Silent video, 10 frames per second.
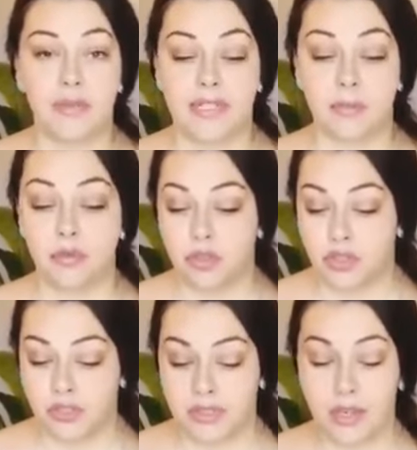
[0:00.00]
I was able
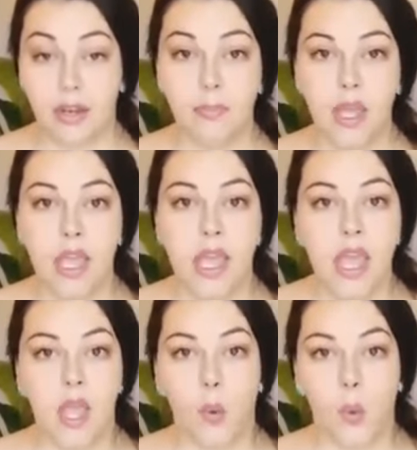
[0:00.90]
to just get up
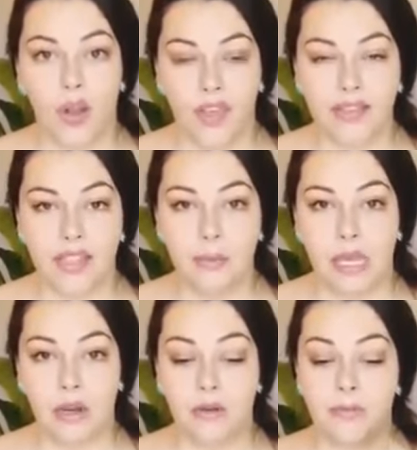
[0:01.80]
and wear that same
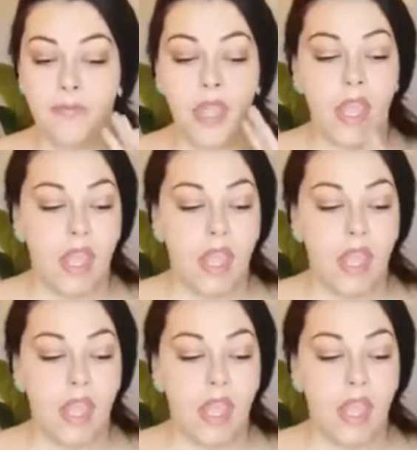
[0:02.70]
gown